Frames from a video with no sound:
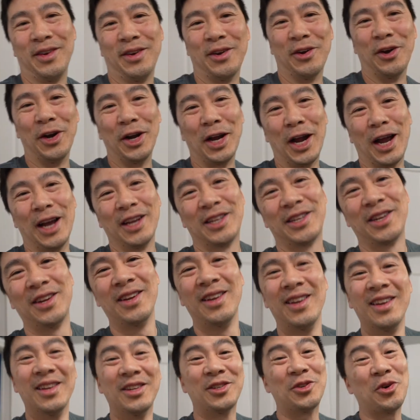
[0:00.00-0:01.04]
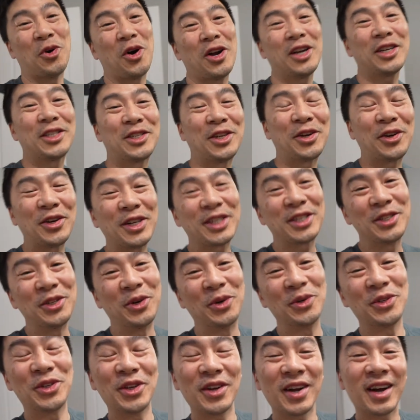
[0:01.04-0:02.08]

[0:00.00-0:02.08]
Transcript: Alright guys, so on a serious note, you